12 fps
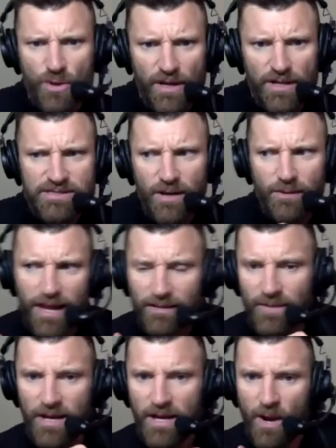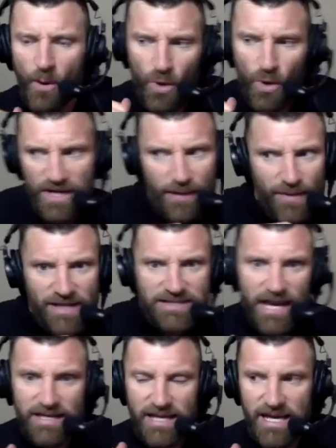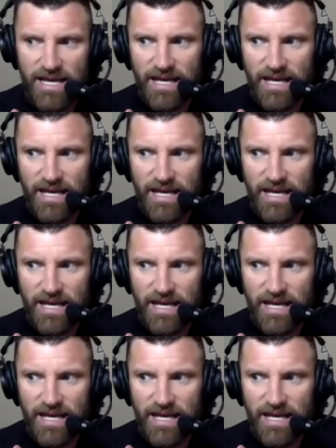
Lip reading: He's like, well, I'm working on my technique.